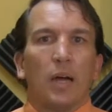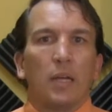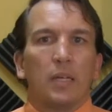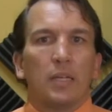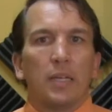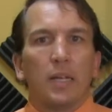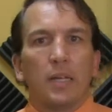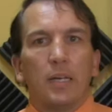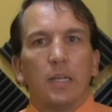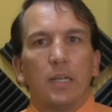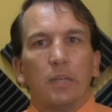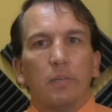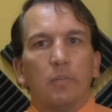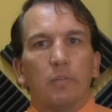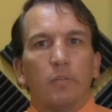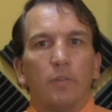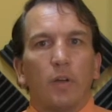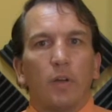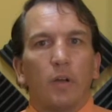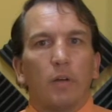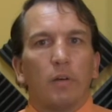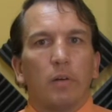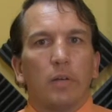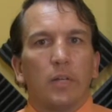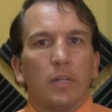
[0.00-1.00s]
getting
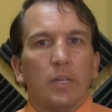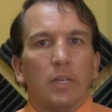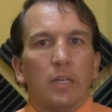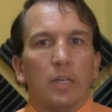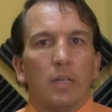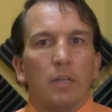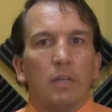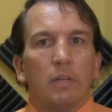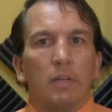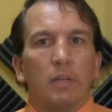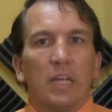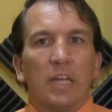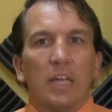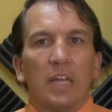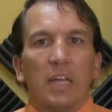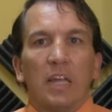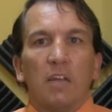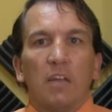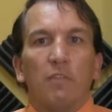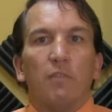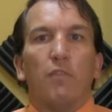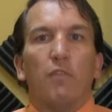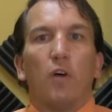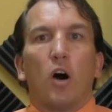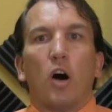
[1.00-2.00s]
very
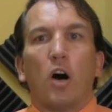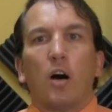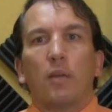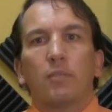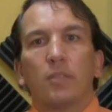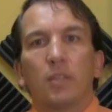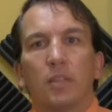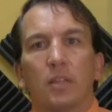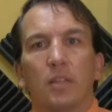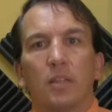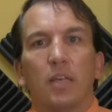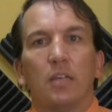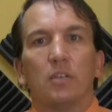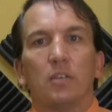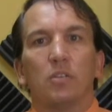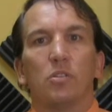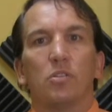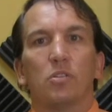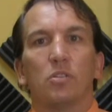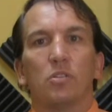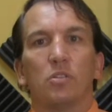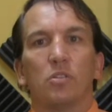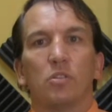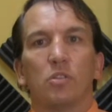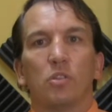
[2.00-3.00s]
involved in
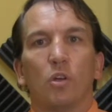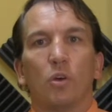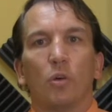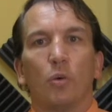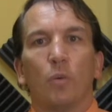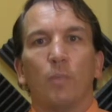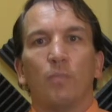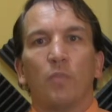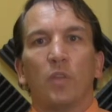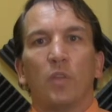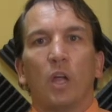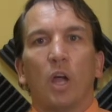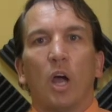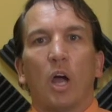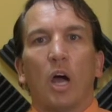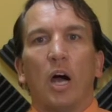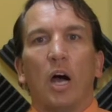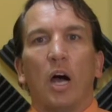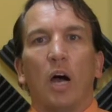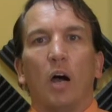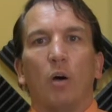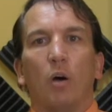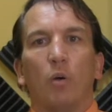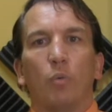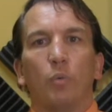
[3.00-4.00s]
things, and so
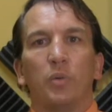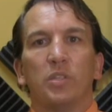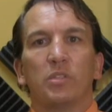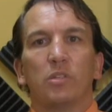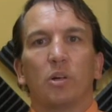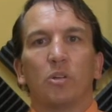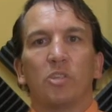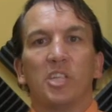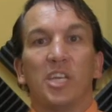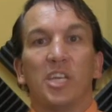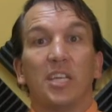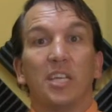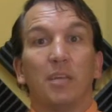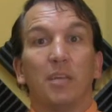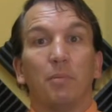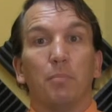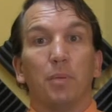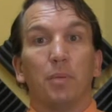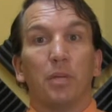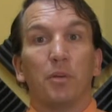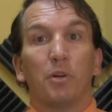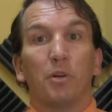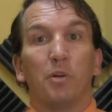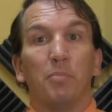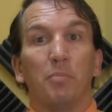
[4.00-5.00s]
we start taking
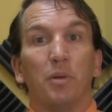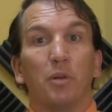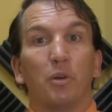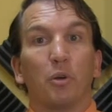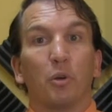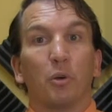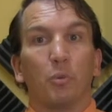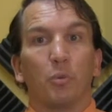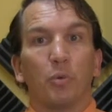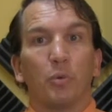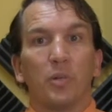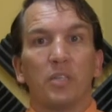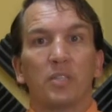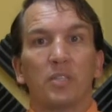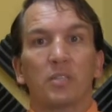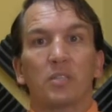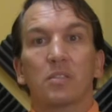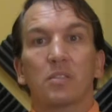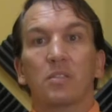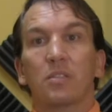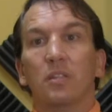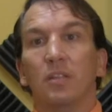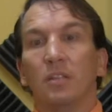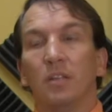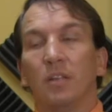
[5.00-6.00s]
bigger and bigger
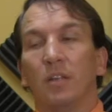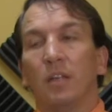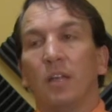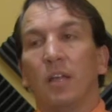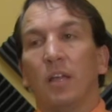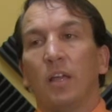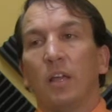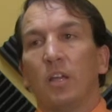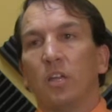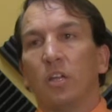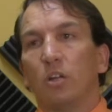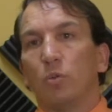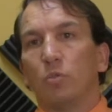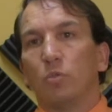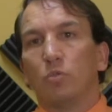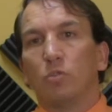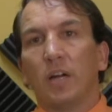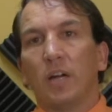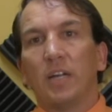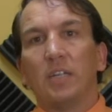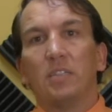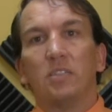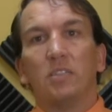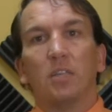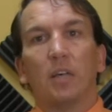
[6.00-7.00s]
risks and
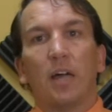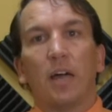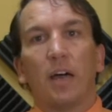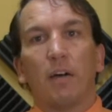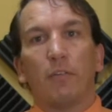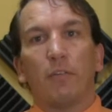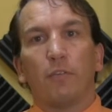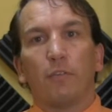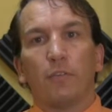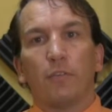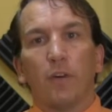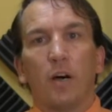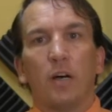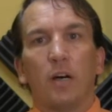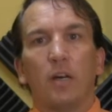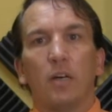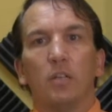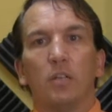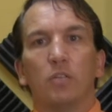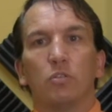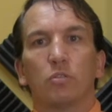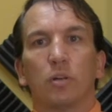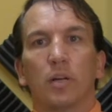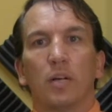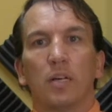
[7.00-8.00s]
trying to have fun
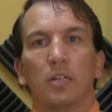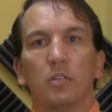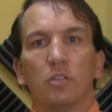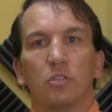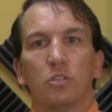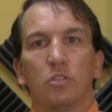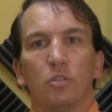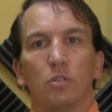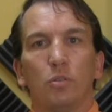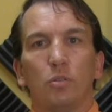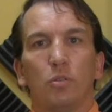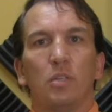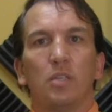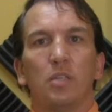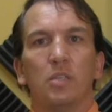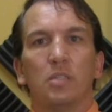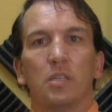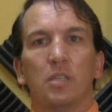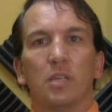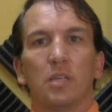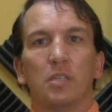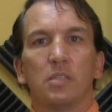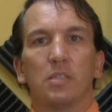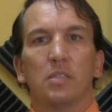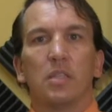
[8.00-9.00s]
and trying to do these
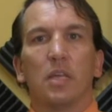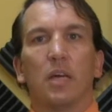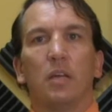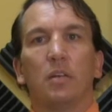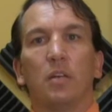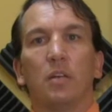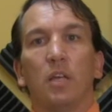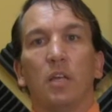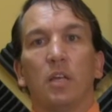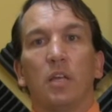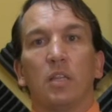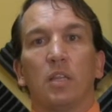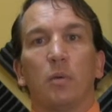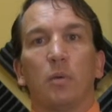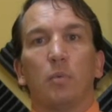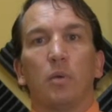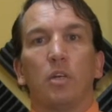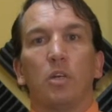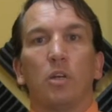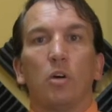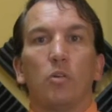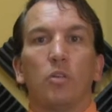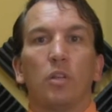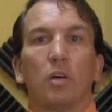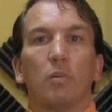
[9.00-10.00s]
things that we
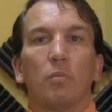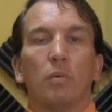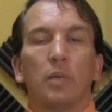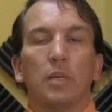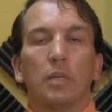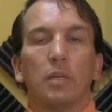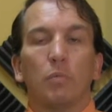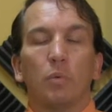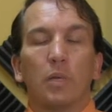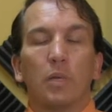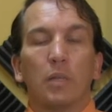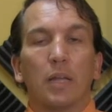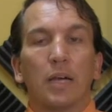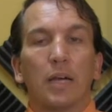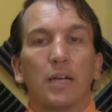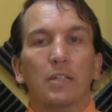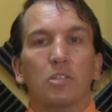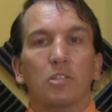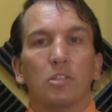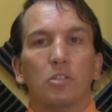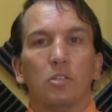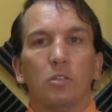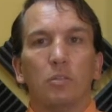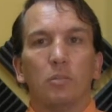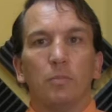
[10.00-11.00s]
know that we like
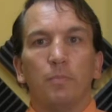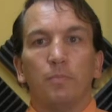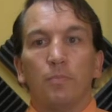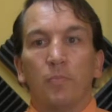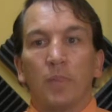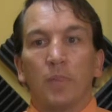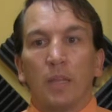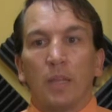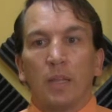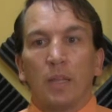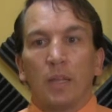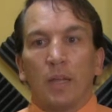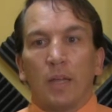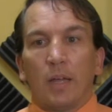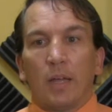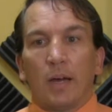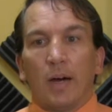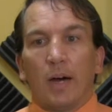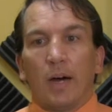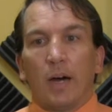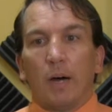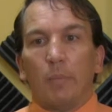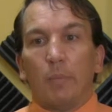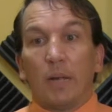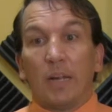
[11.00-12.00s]
to do,
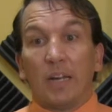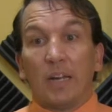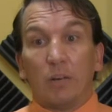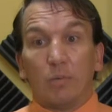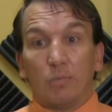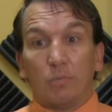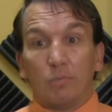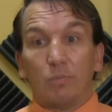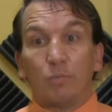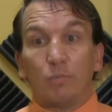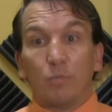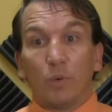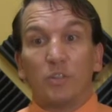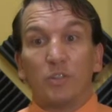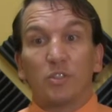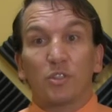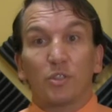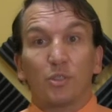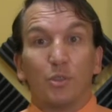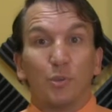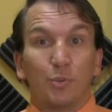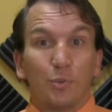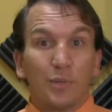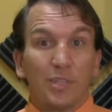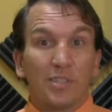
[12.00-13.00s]
and it runs
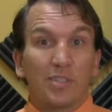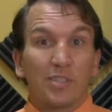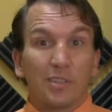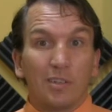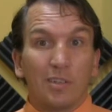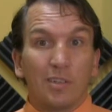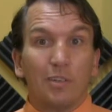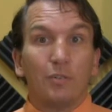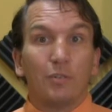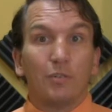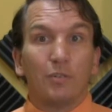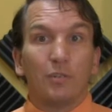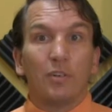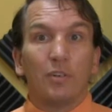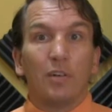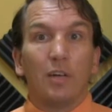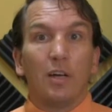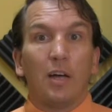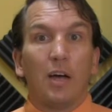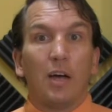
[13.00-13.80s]
the risk of